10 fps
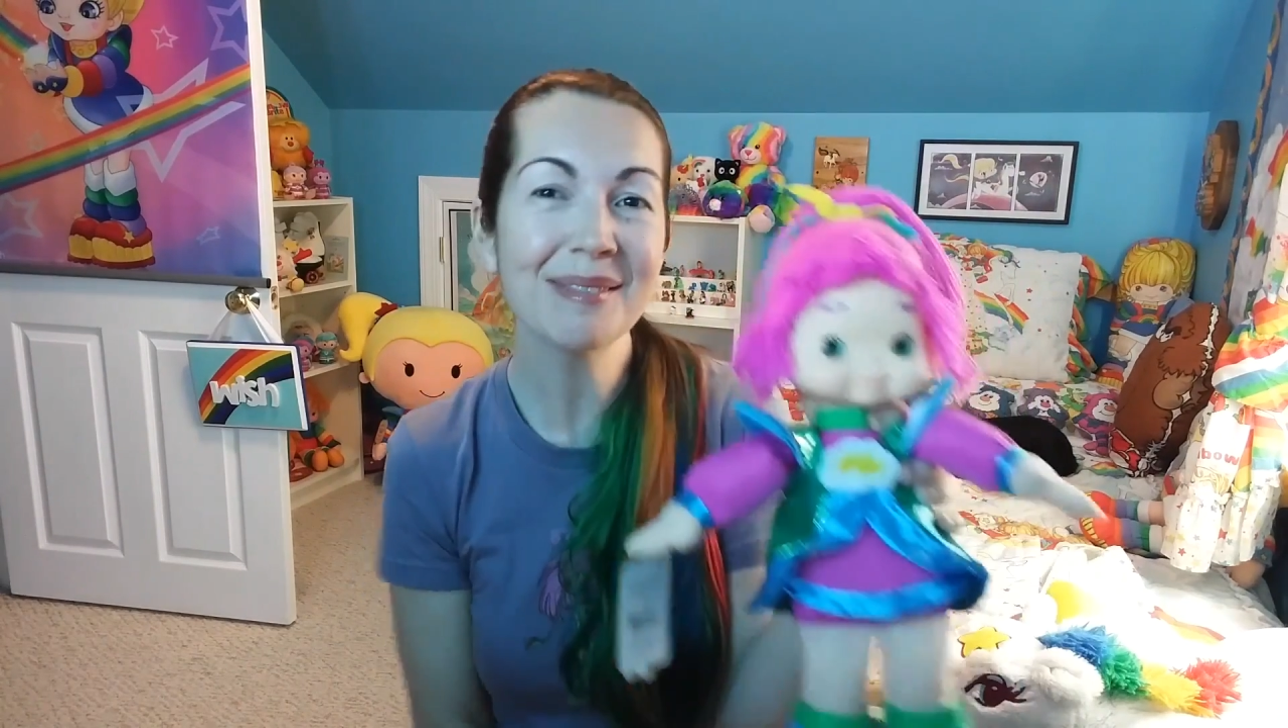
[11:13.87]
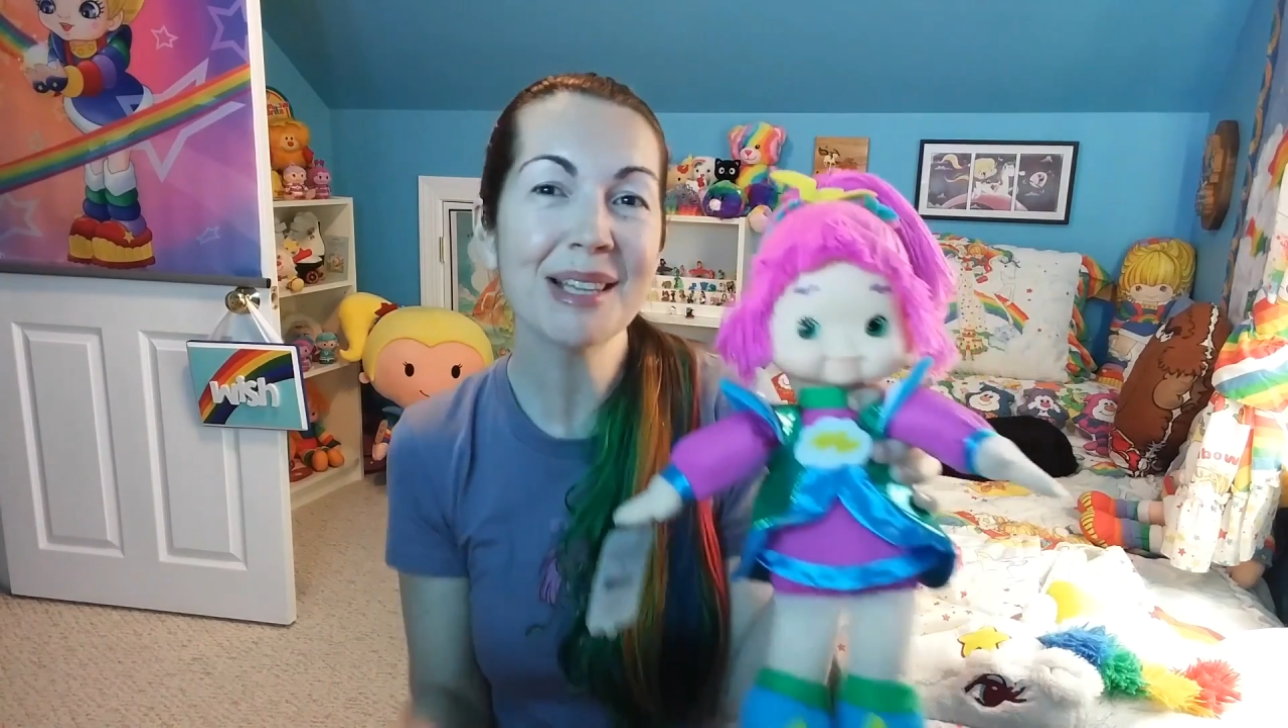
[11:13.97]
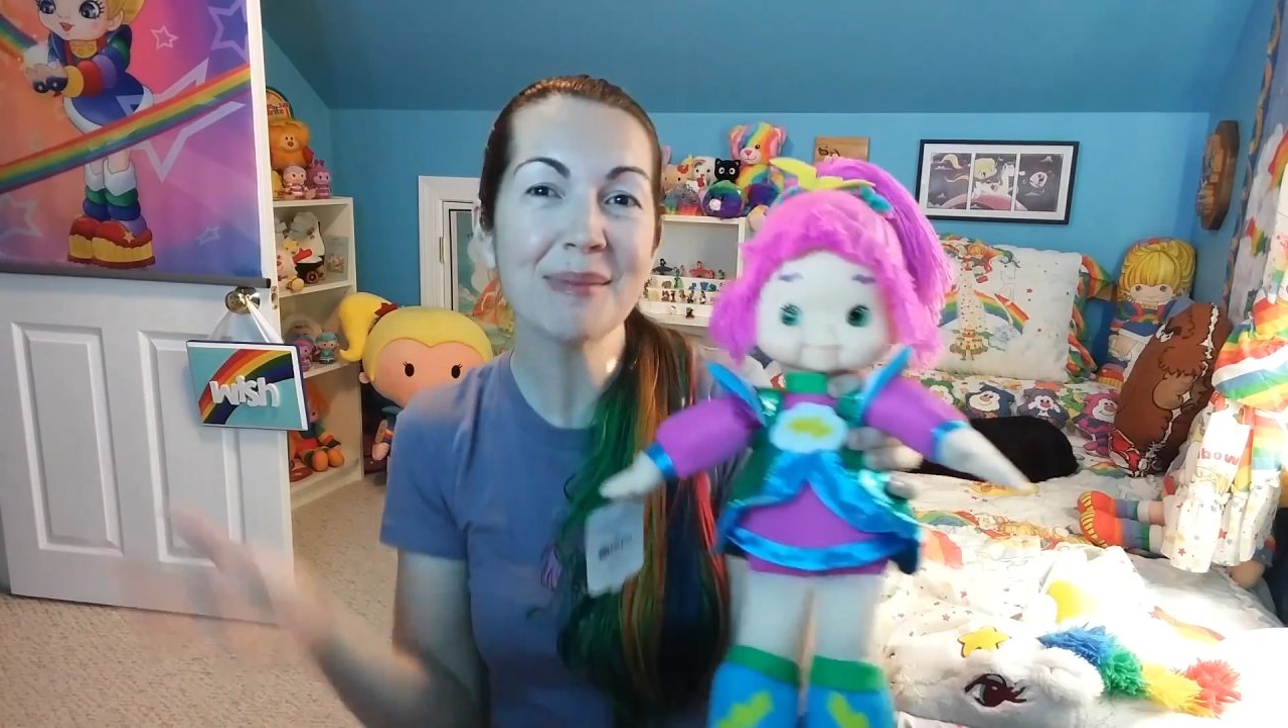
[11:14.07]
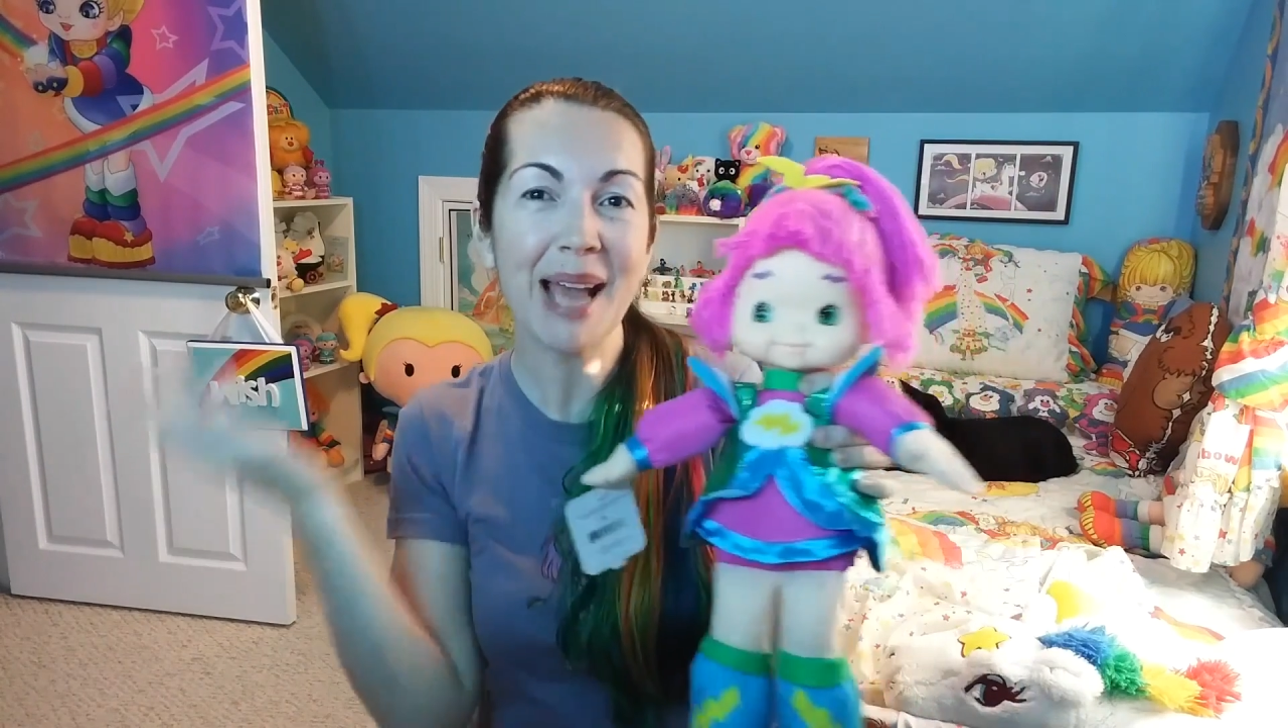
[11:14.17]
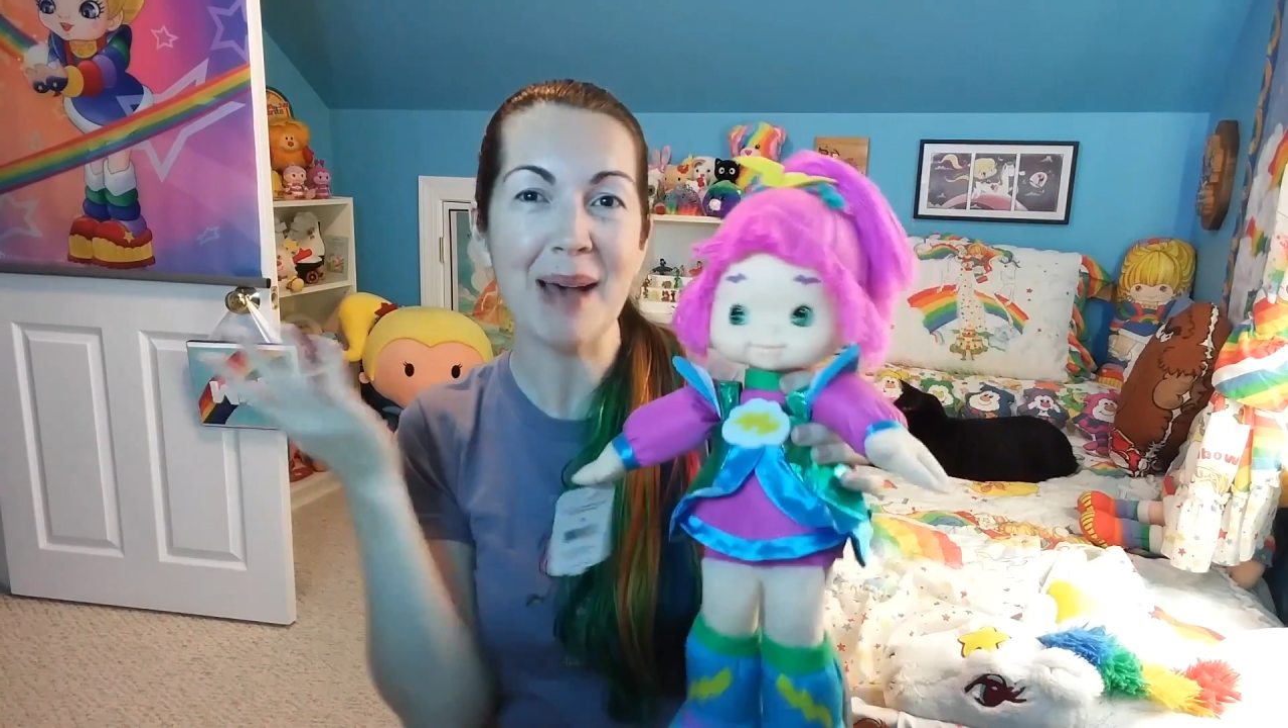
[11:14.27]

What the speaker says: just makes me